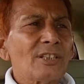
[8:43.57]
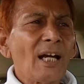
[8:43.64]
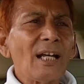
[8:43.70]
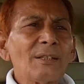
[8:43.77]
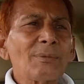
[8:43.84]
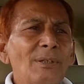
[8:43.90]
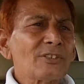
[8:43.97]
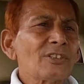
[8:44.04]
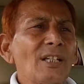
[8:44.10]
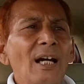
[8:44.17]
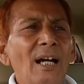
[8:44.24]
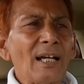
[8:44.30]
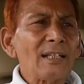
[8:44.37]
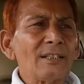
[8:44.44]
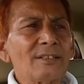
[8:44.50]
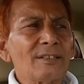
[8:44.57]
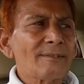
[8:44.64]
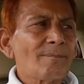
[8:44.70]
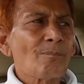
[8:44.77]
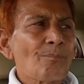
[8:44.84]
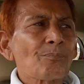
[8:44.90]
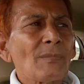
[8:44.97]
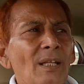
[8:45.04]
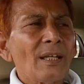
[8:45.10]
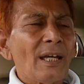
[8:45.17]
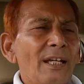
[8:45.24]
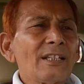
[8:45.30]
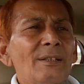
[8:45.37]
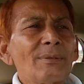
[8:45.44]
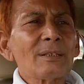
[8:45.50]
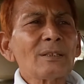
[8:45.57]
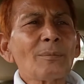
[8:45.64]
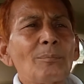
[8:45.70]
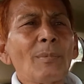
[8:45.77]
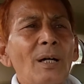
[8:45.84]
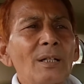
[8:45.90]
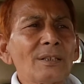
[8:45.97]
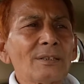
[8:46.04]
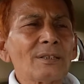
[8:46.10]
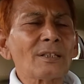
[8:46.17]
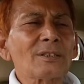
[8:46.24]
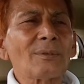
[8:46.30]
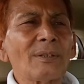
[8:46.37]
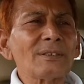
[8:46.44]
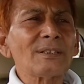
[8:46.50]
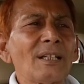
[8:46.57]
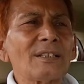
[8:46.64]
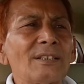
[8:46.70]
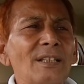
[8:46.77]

And even the mother, Dr. Vandana Jha, started supporting child.